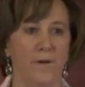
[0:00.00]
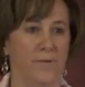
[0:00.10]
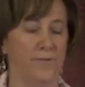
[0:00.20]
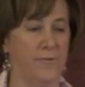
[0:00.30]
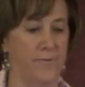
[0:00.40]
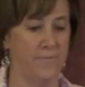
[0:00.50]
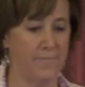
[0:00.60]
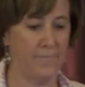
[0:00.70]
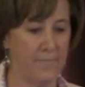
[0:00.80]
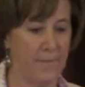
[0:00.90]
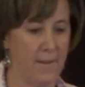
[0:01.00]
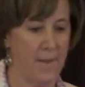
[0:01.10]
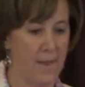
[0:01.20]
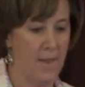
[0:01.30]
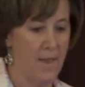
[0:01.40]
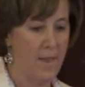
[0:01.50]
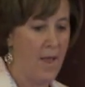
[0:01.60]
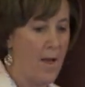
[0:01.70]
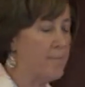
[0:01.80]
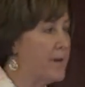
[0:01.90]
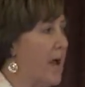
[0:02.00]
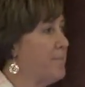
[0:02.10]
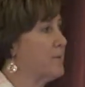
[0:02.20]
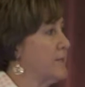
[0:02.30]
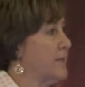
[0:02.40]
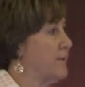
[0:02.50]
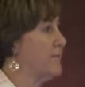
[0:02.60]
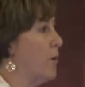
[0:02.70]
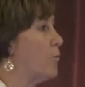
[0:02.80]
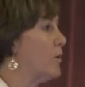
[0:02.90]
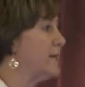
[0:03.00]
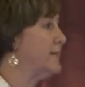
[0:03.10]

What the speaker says: us. But I believe we